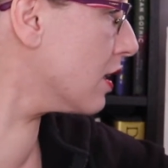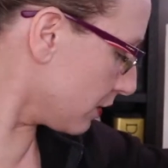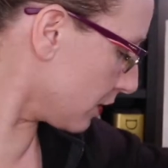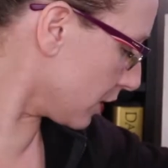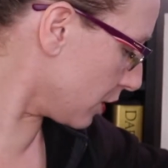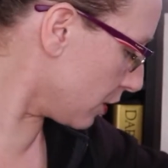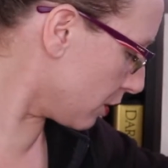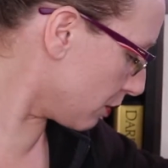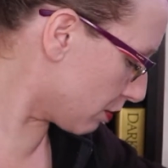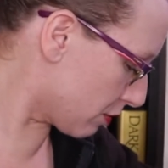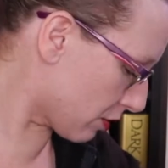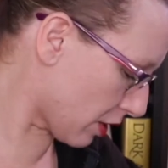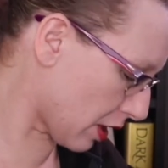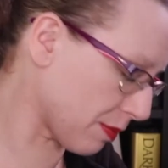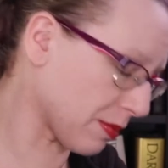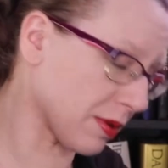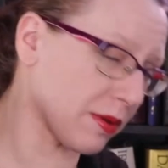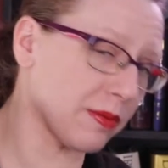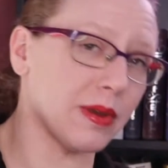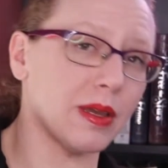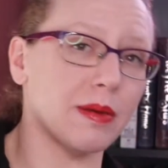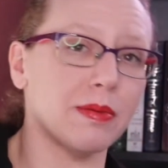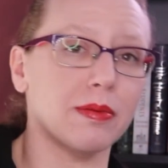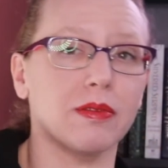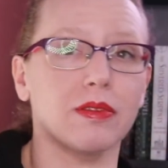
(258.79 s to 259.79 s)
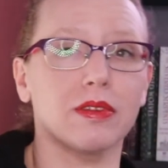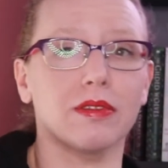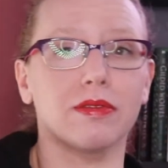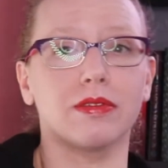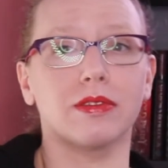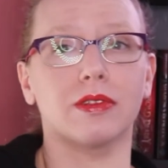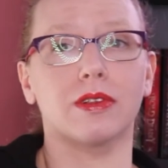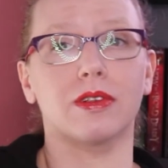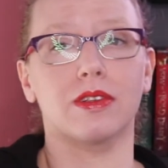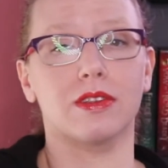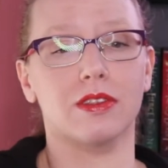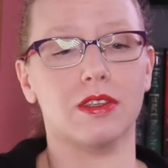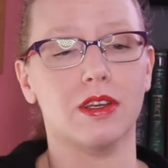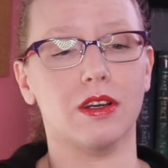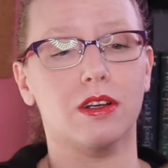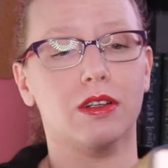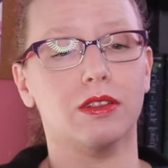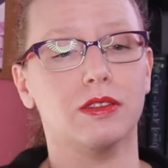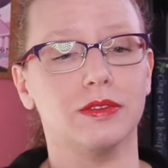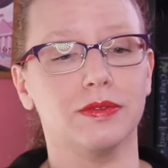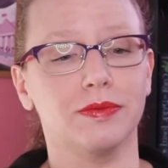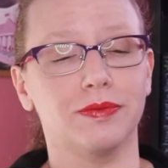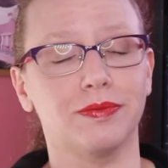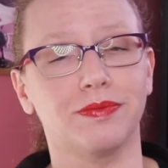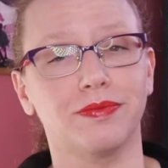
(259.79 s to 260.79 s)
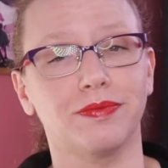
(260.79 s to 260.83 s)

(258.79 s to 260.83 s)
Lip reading: Oop, drop the paper on the floor. So